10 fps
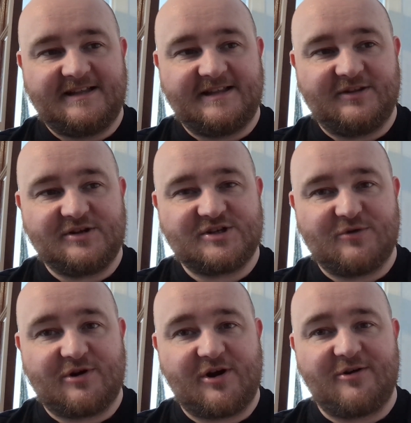They look
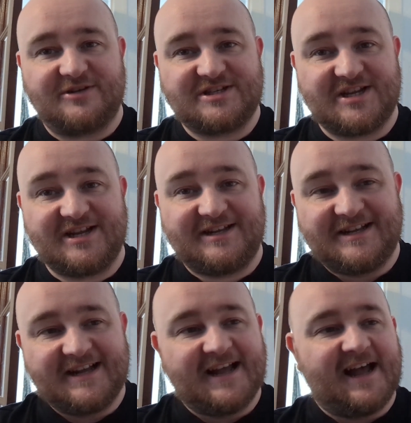so gross.
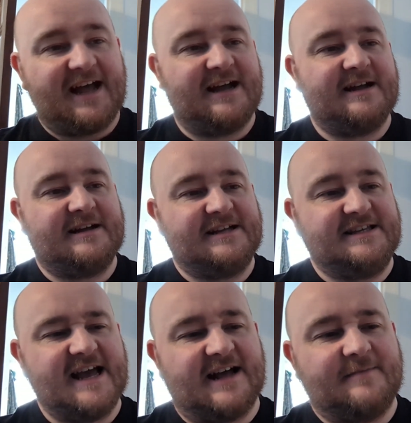
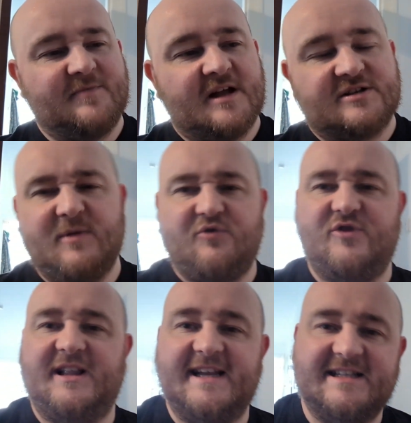Yeah, so I'm not
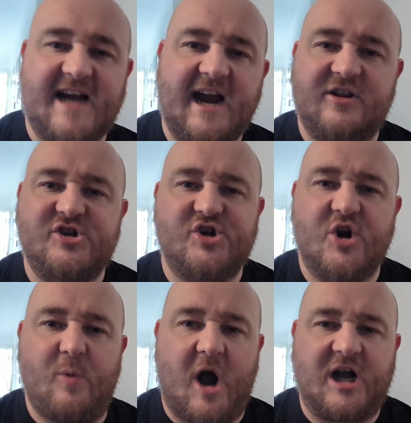really entirely
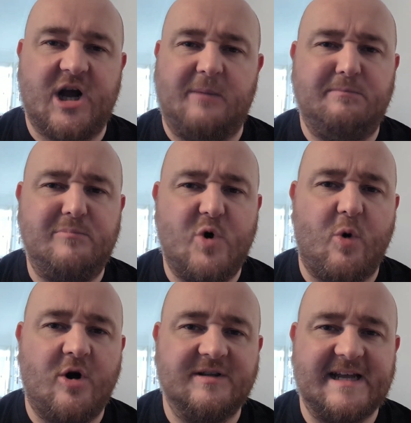sure what a
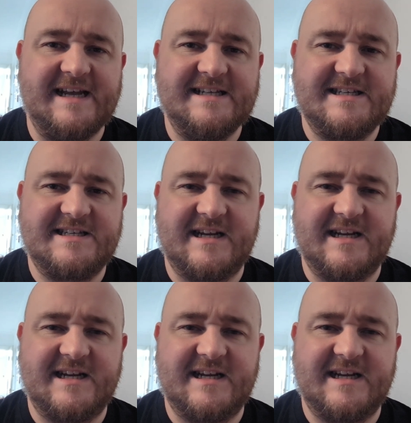kumquat is.